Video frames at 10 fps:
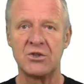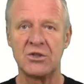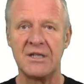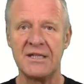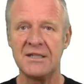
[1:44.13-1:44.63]

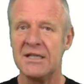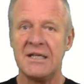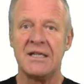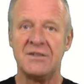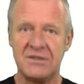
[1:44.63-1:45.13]
It is more
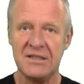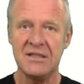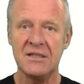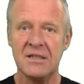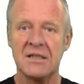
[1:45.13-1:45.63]
related to
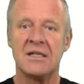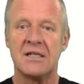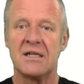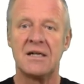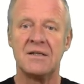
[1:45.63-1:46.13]
the chip
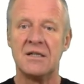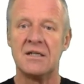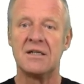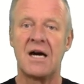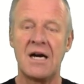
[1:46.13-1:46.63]
shapes
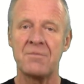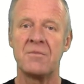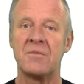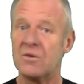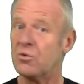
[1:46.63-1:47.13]

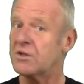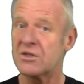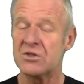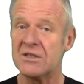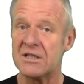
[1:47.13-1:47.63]
that
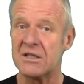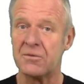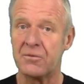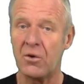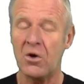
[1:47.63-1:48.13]
result from
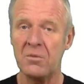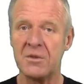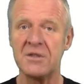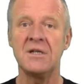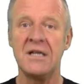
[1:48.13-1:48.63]
the
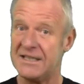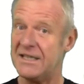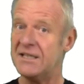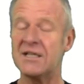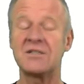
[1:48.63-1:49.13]
applied
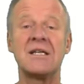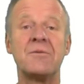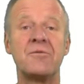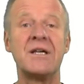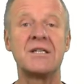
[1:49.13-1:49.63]
milling
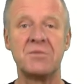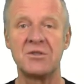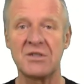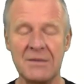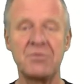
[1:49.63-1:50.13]
parameters.